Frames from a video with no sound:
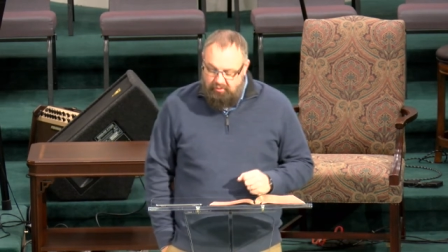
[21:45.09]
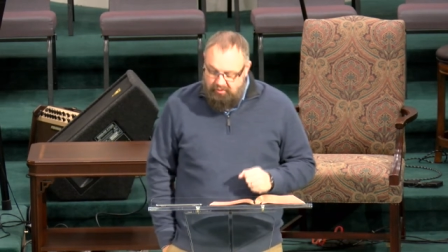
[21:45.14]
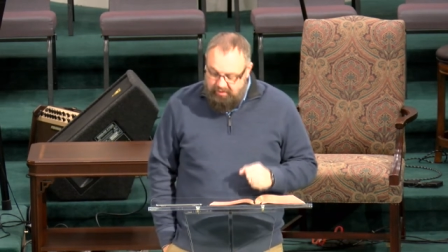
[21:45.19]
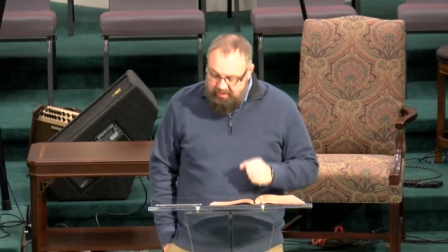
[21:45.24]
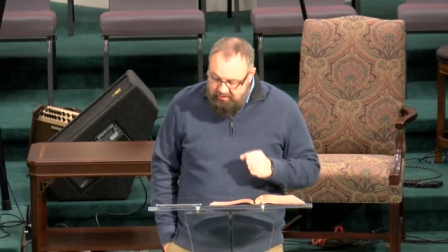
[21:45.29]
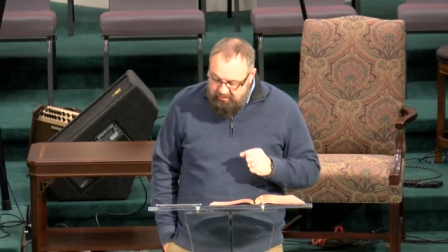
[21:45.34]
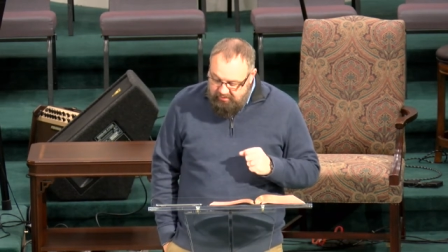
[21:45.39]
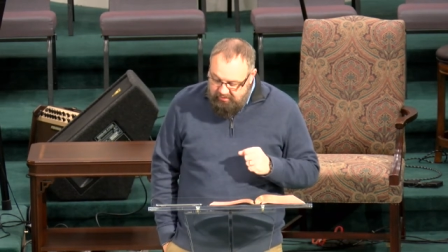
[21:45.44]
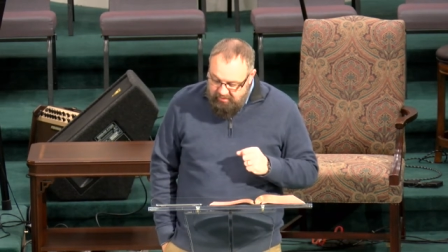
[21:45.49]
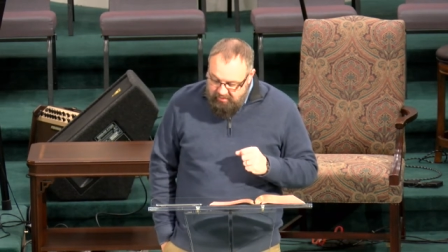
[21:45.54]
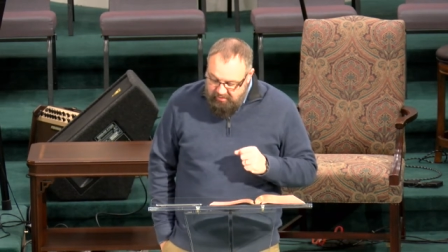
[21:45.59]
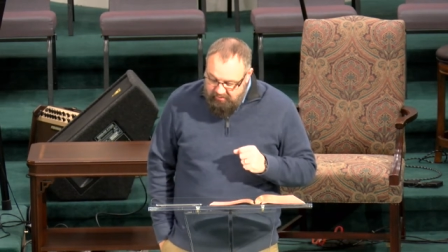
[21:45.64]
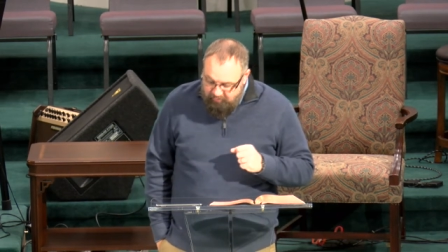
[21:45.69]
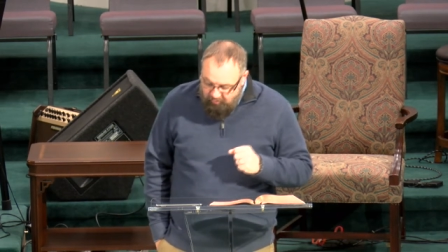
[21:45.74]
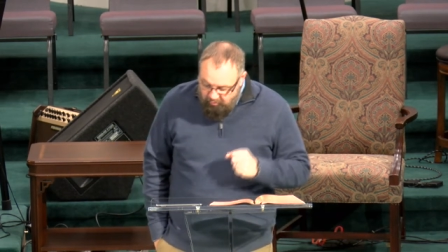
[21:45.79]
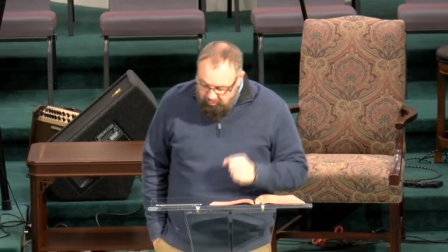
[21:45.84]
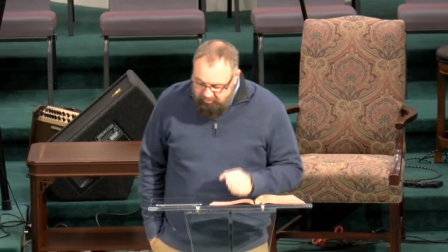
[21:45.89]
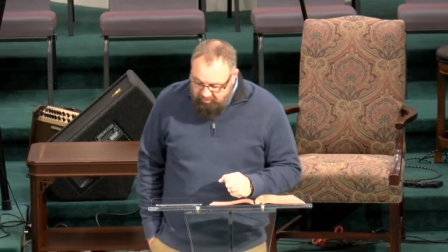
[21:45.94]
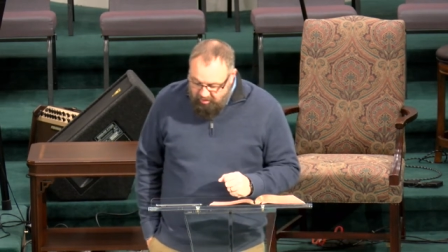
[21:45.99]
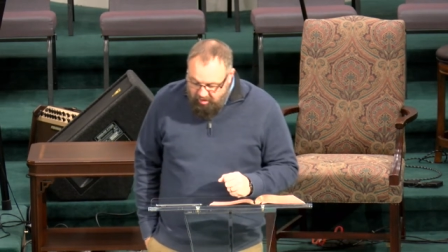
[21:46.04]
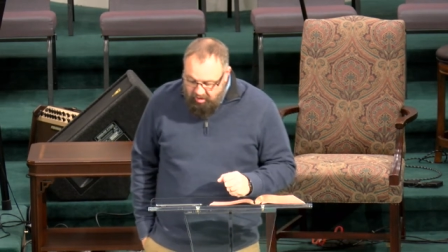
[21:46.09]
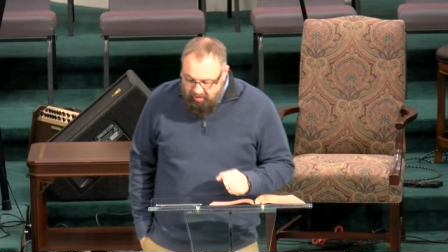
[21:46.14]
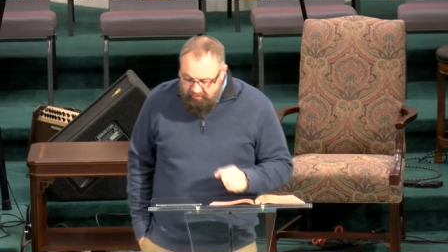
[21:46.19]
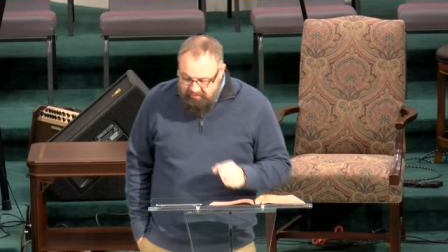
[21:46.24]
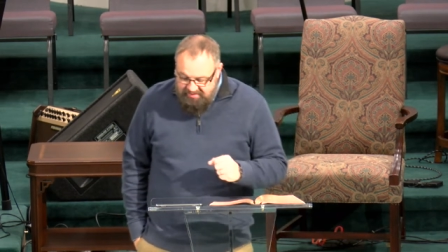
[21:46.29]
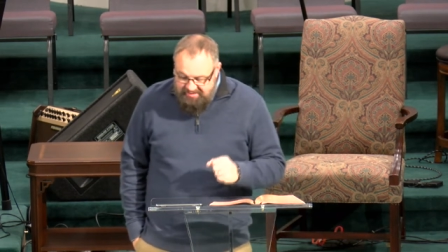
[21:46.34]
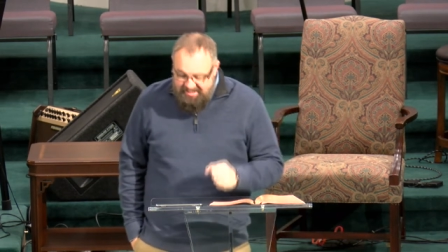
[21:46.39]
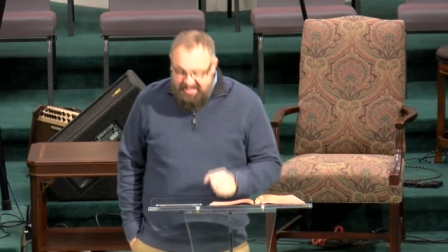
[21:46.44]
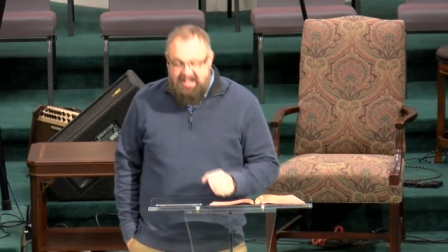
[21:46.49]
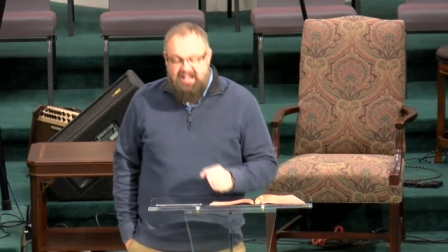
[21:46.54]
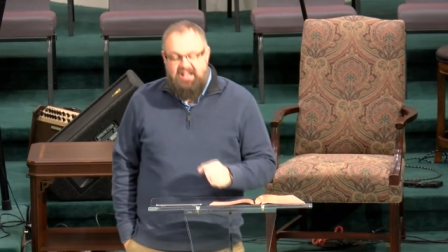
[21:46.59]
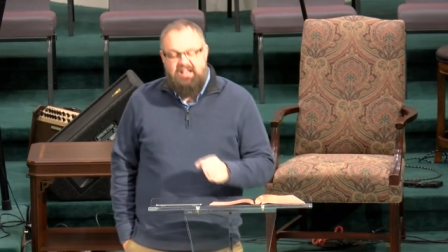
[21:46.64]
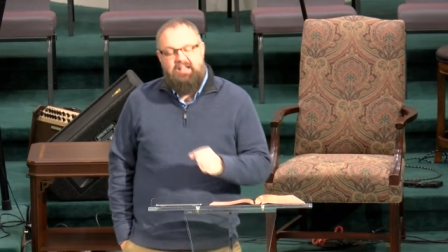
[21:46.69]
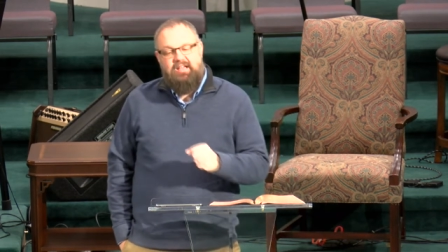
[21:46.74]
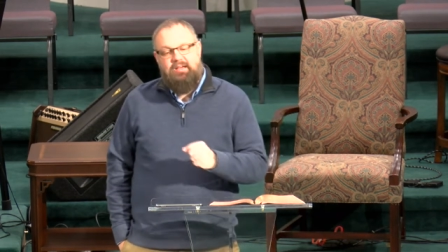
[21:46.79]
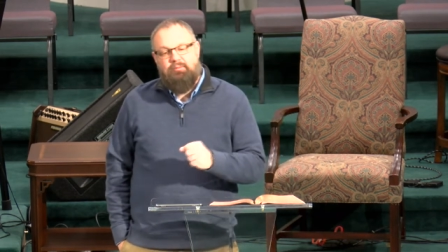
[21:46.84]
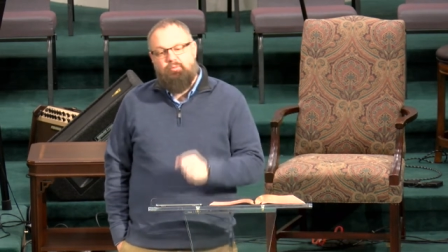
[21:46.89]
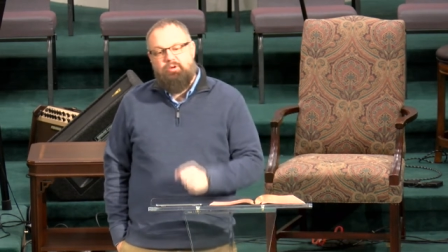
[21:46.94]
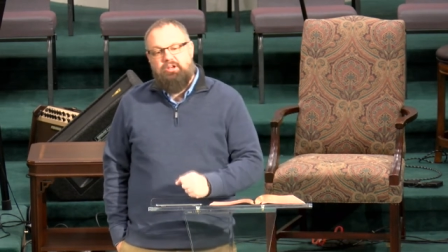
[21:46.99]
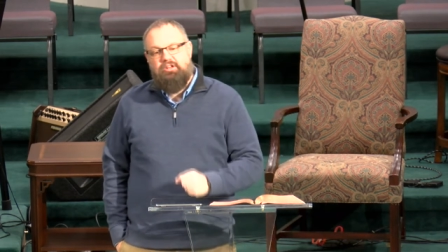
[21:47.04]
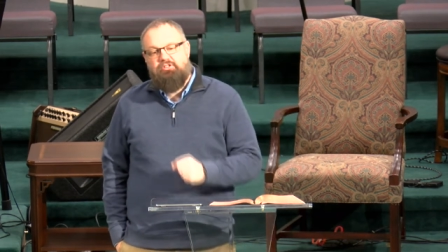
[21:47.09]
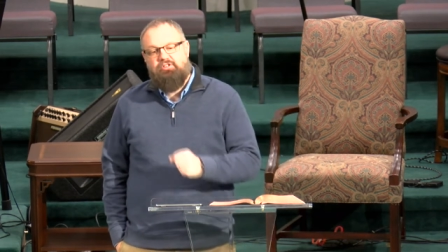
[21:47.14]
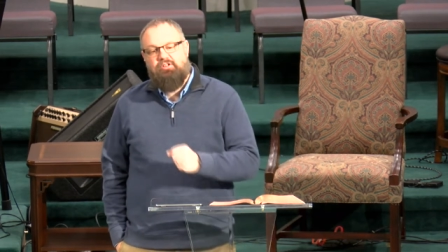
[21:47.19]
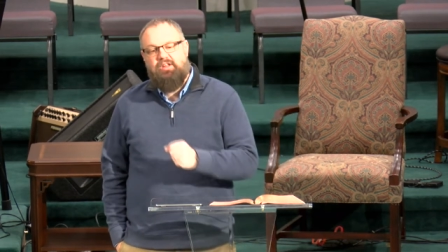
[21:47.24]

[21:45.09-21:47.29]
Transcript: he foresaw the day in which